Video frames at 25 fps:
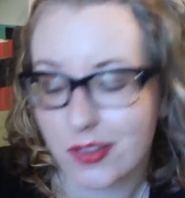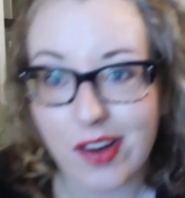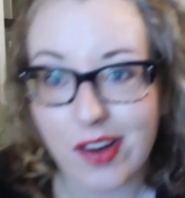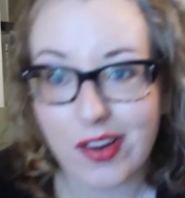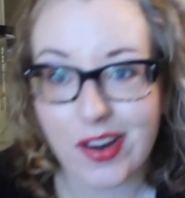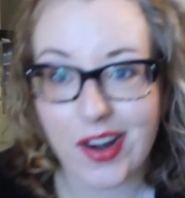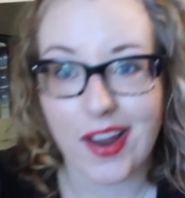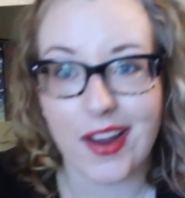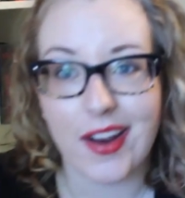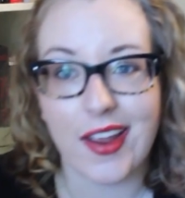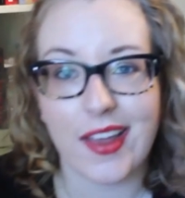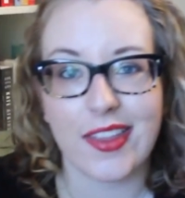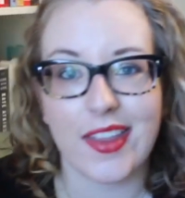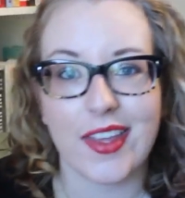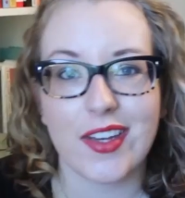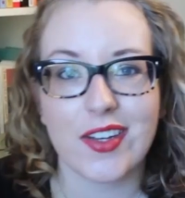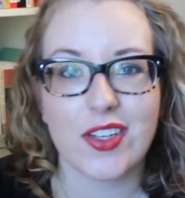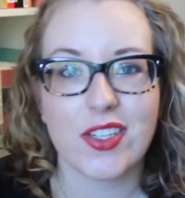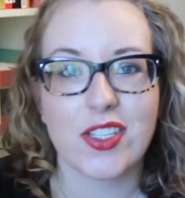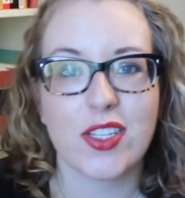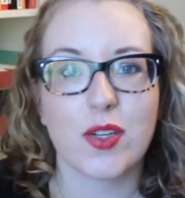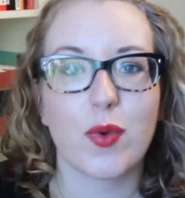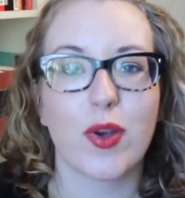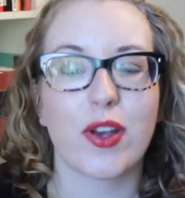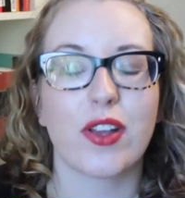Alright, and then
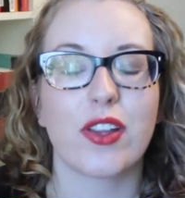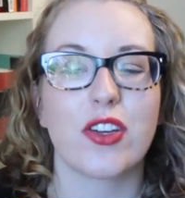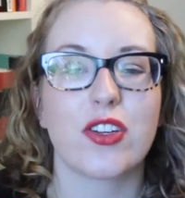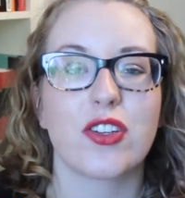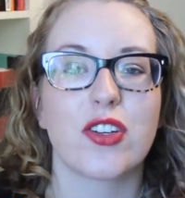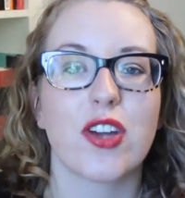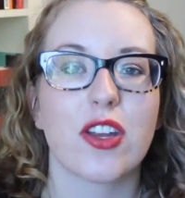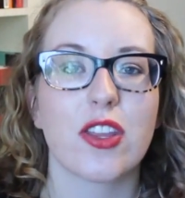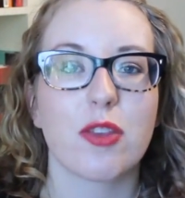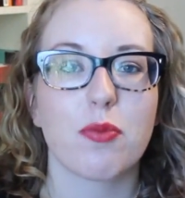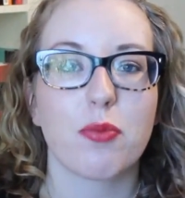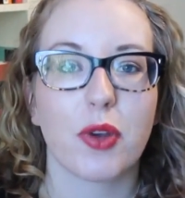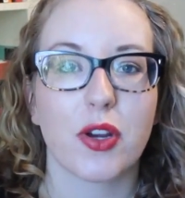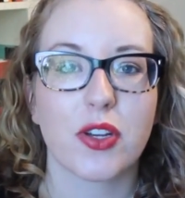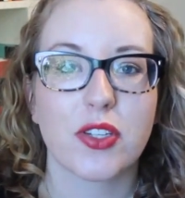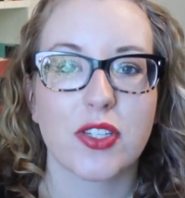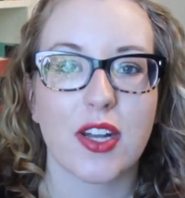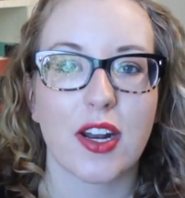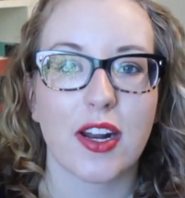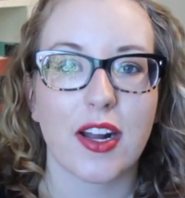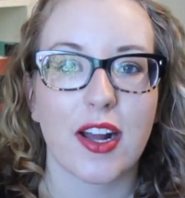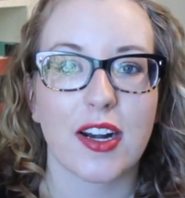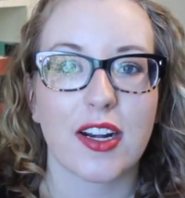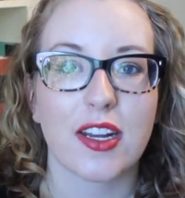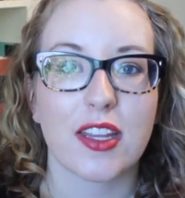just to quickly share the books
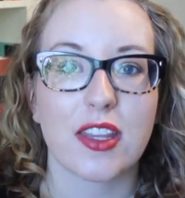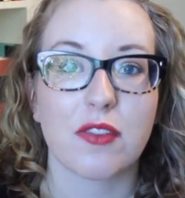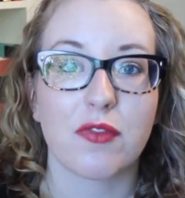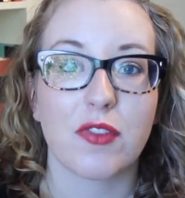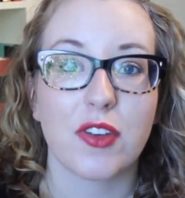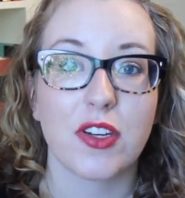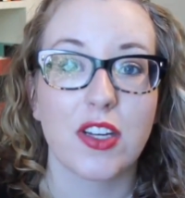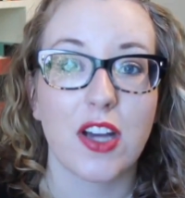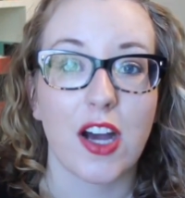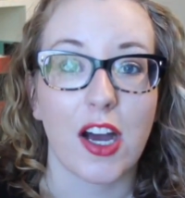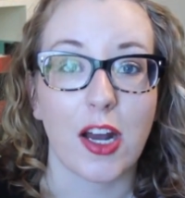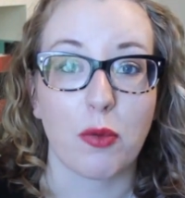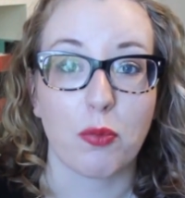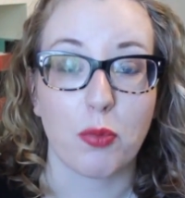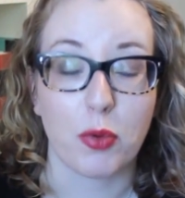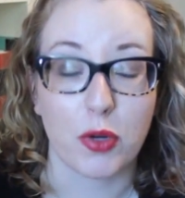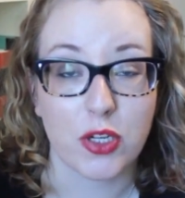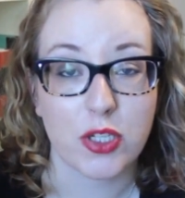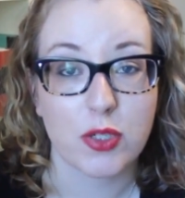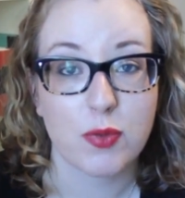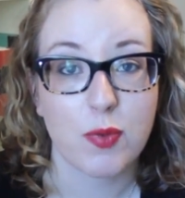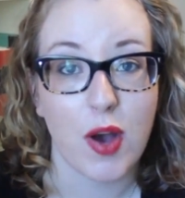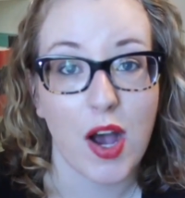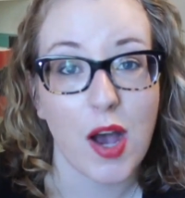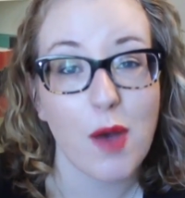that I got at the VidCon
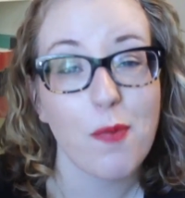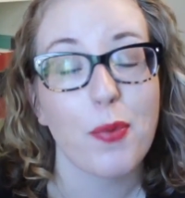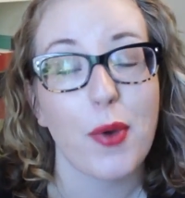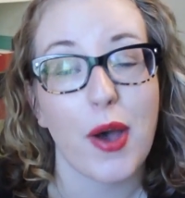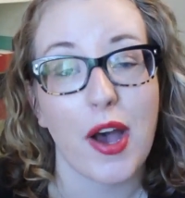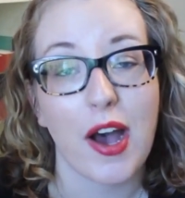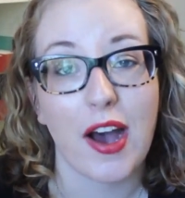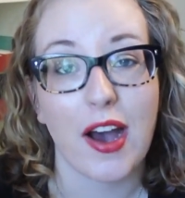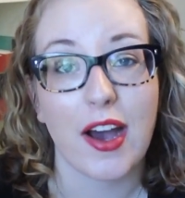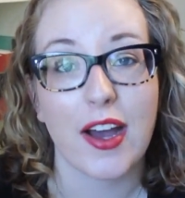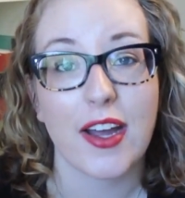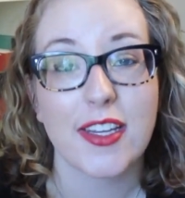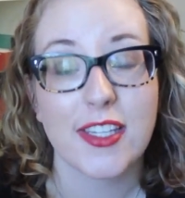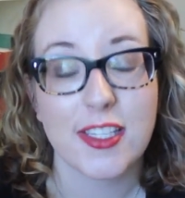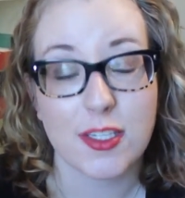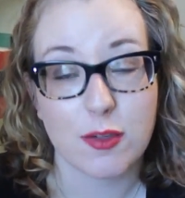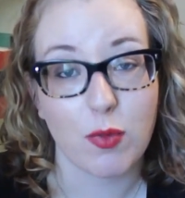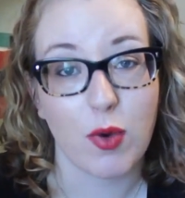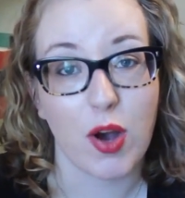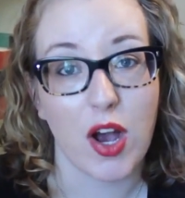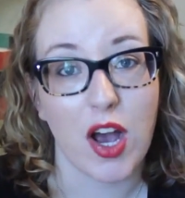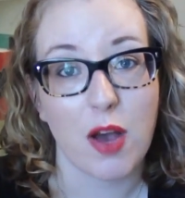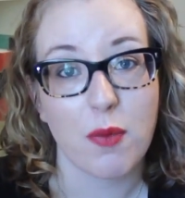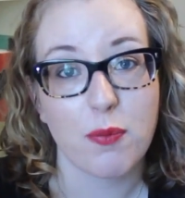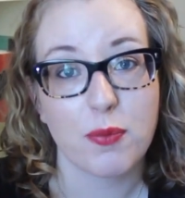book swap, I
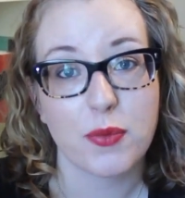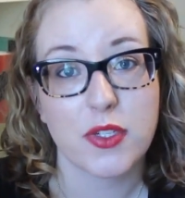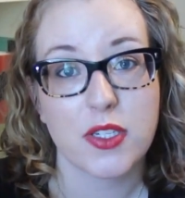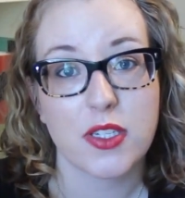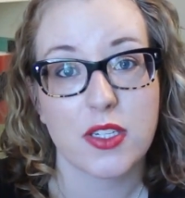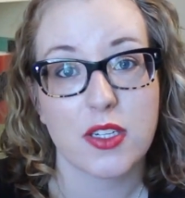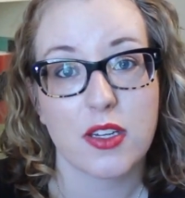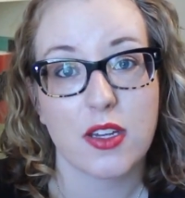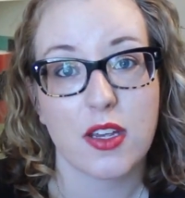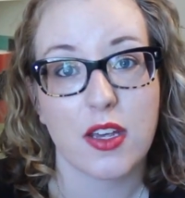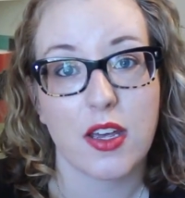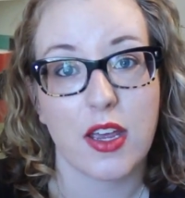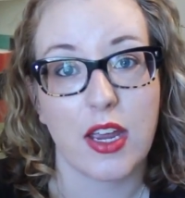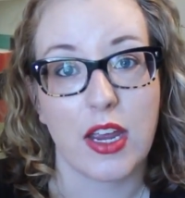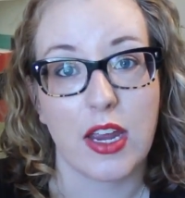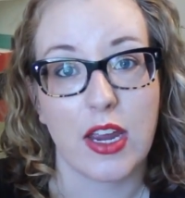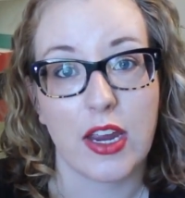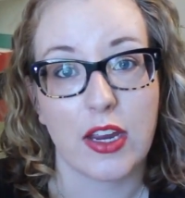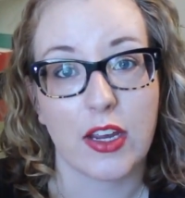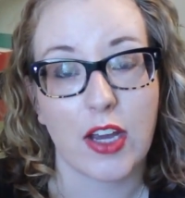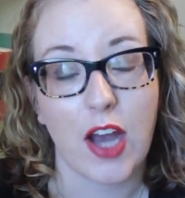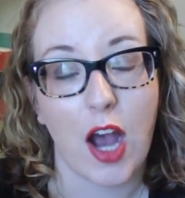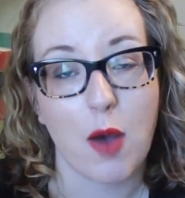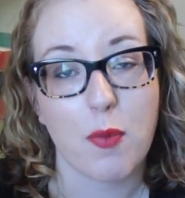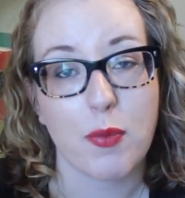swapped
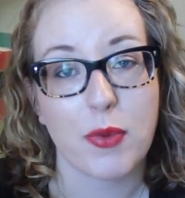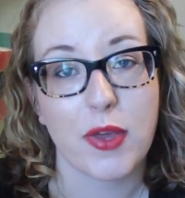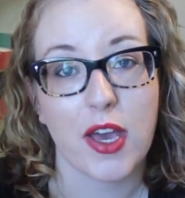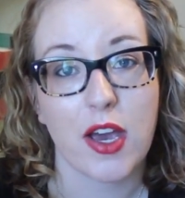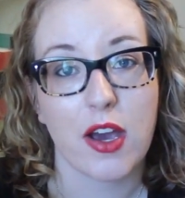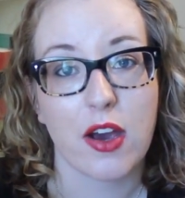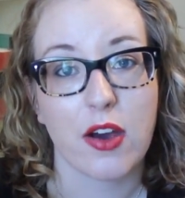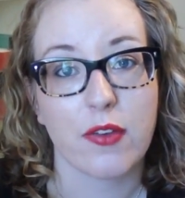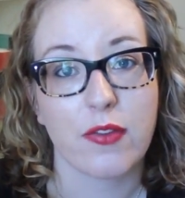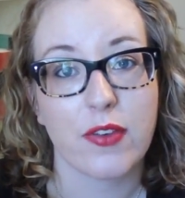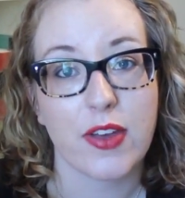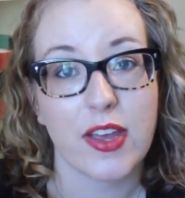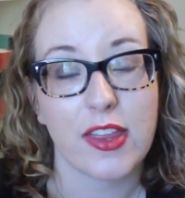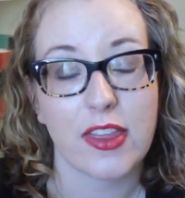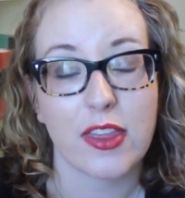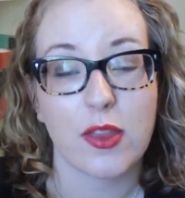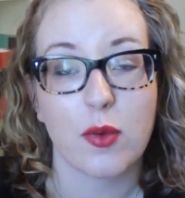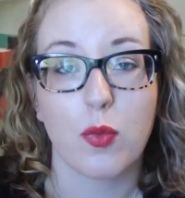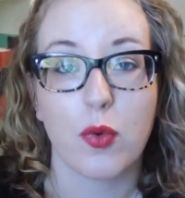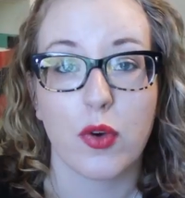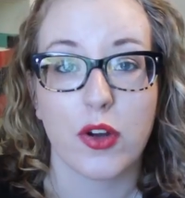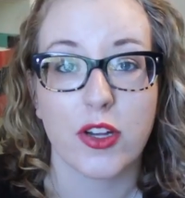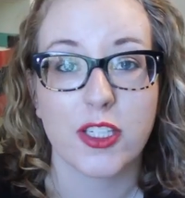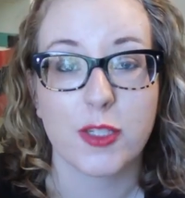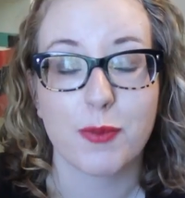a copy of In the
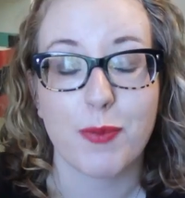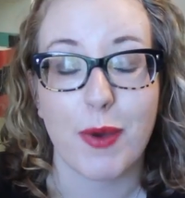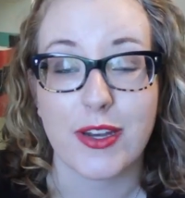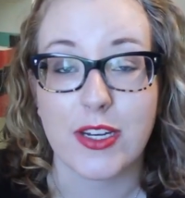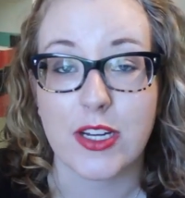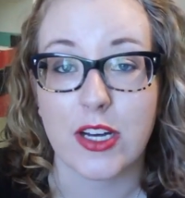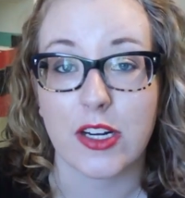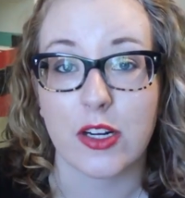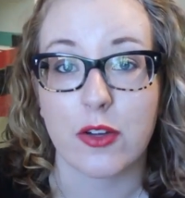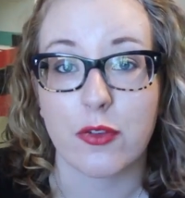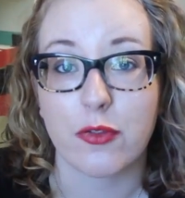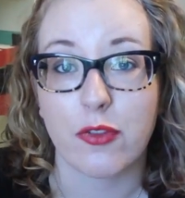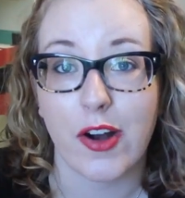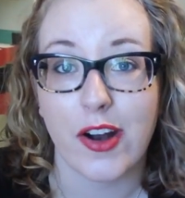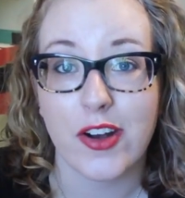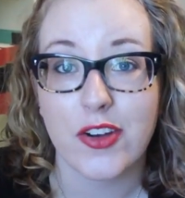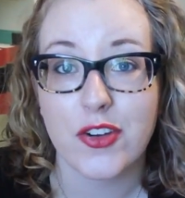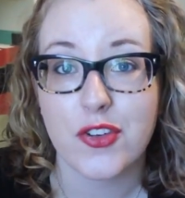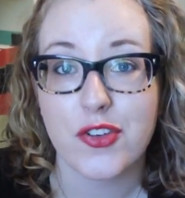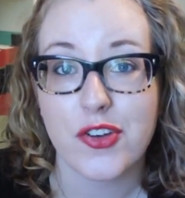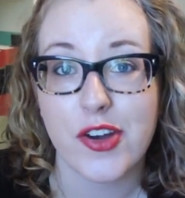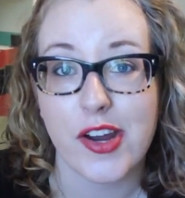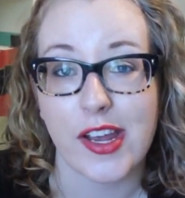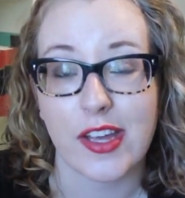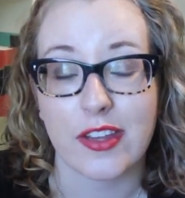Woods by Tana
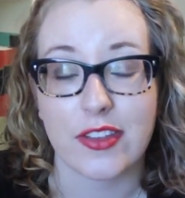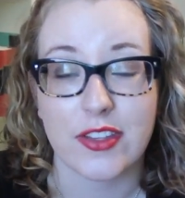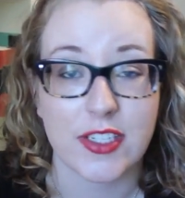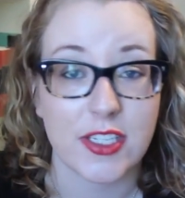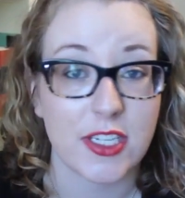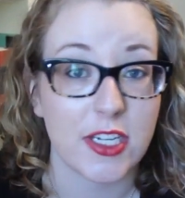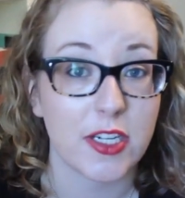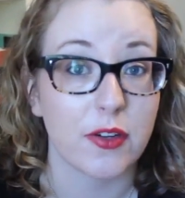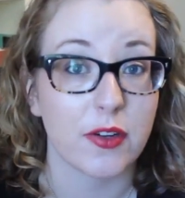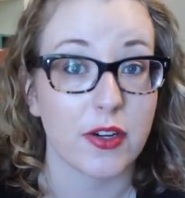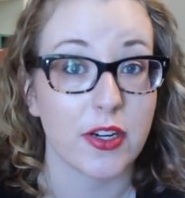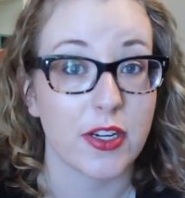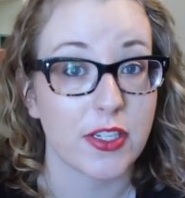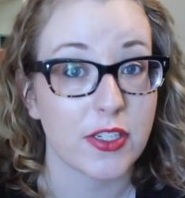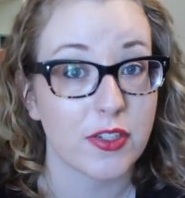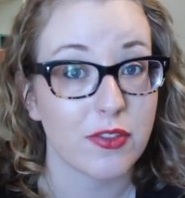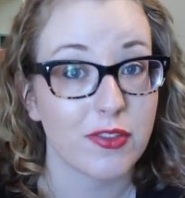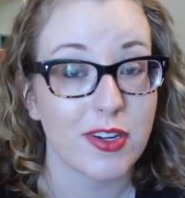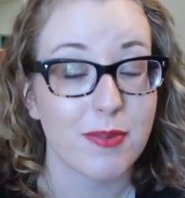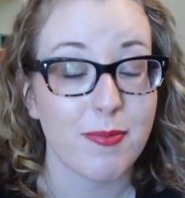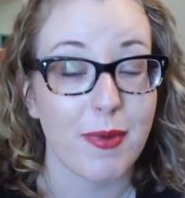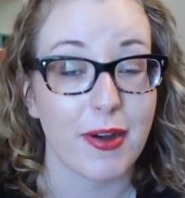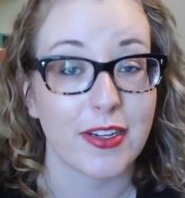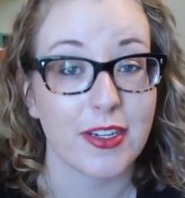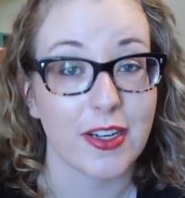French and The Secret
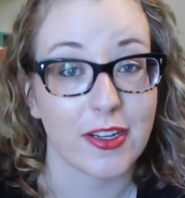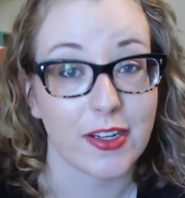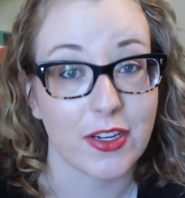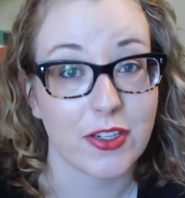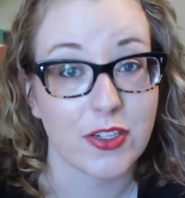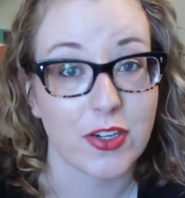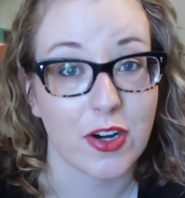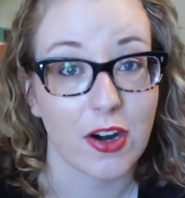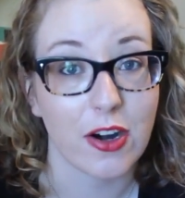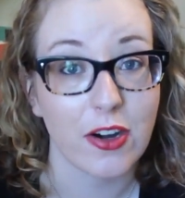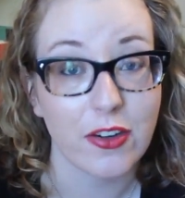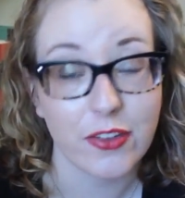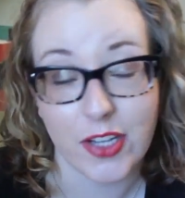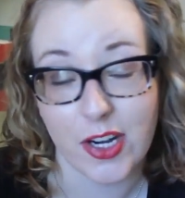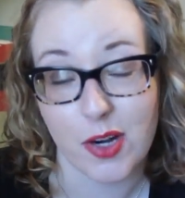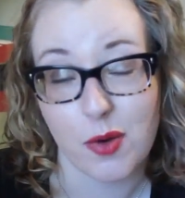History by Donna Tartt.